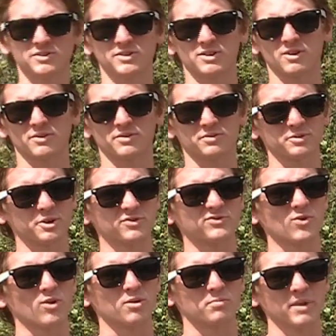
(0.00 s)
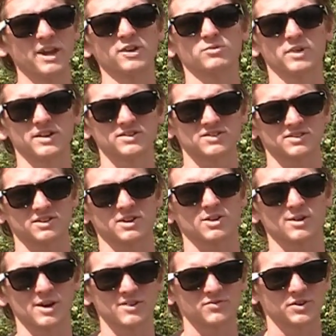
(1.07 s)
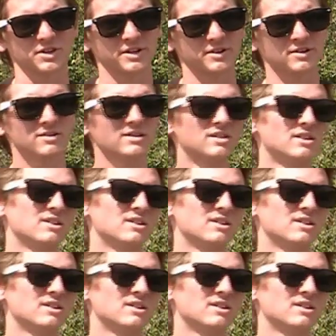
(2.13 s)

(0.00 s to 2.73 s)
there are three or four main races that occur every year.